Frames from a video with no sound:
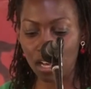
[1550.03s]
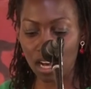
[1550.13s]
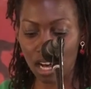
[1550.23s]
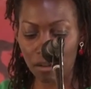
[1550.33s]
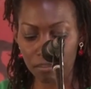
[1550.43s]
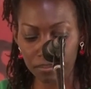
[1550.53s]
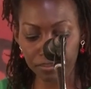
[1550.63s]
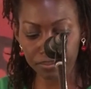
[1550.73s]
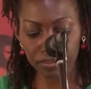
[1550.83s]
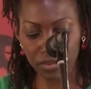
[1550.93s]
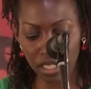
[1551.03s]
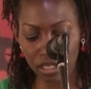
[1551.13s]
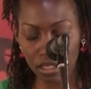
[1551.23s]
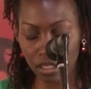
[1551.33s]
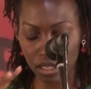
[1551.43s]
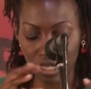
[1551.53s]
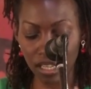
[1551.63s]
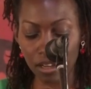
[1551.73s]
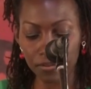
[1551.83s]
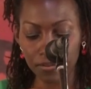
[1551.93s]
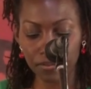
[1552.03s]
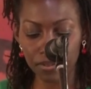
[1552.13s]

love